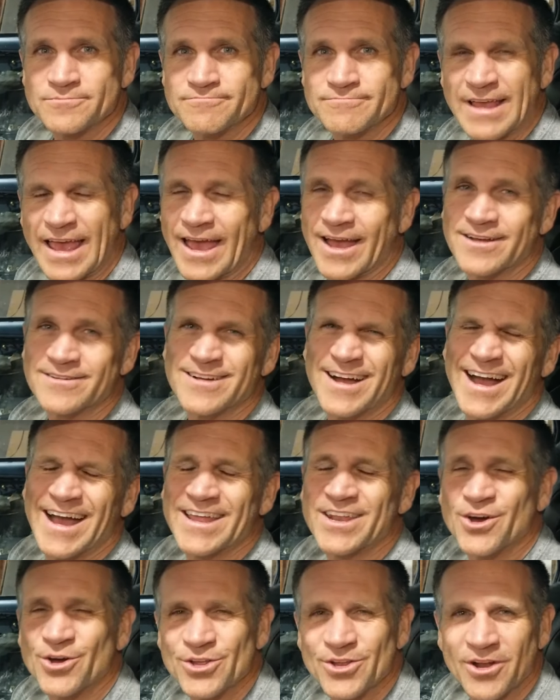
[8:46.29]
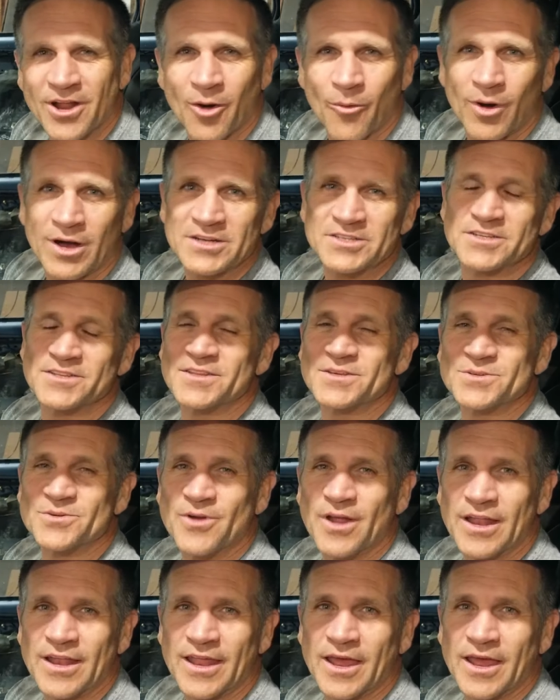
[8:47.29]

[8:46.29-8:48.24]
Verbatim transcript: Yeah, I know you're not watching this right